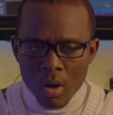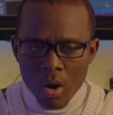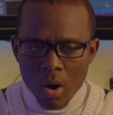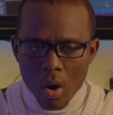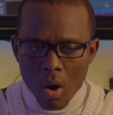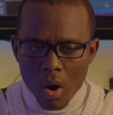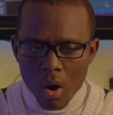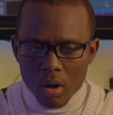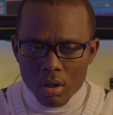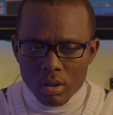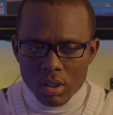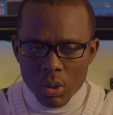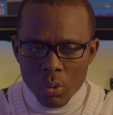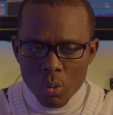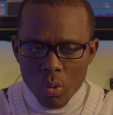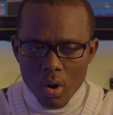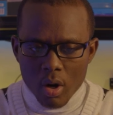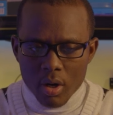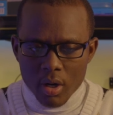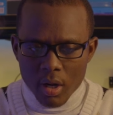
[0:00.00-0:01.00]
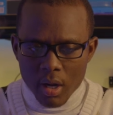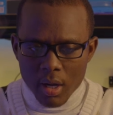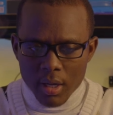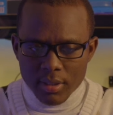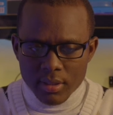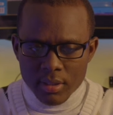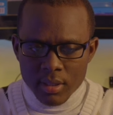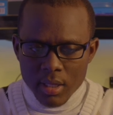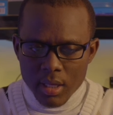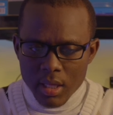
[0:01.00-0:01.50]
All the
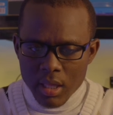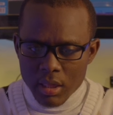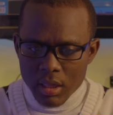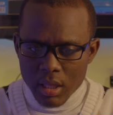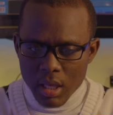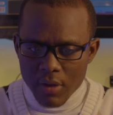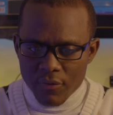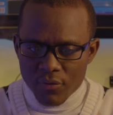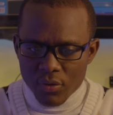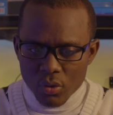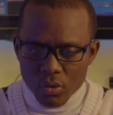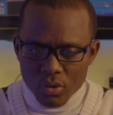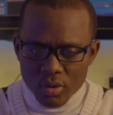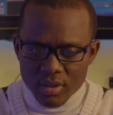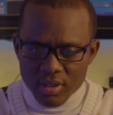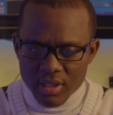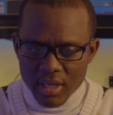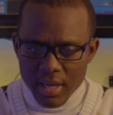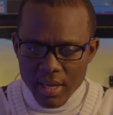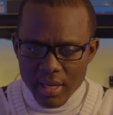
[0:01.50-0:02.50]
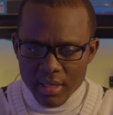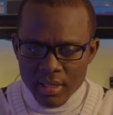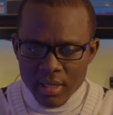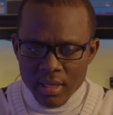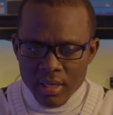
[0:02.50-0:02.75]
workers interviewed said